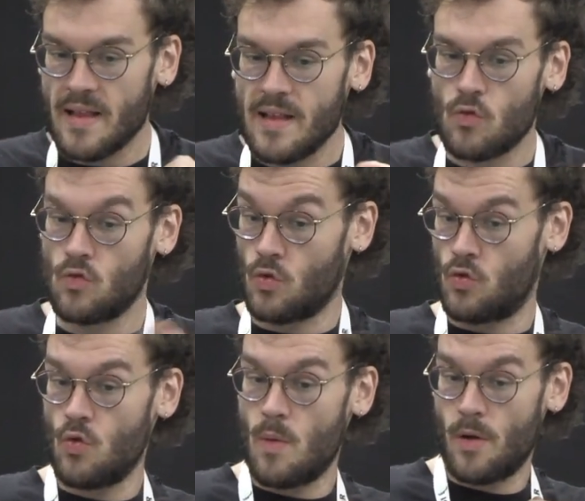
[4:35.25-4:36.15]
I need to talk
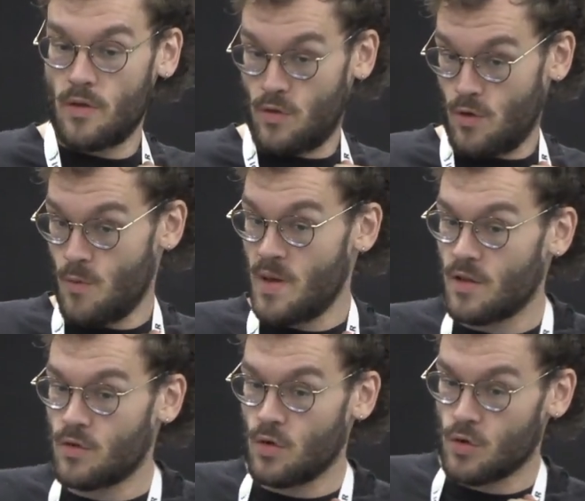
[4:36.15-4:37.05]
to you about a
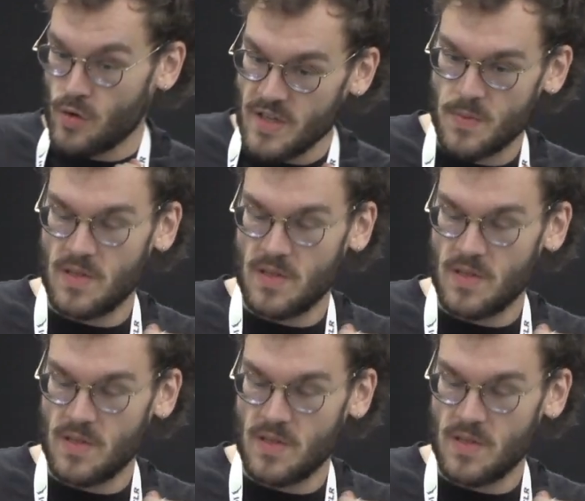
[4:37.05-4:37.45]
method called CRISP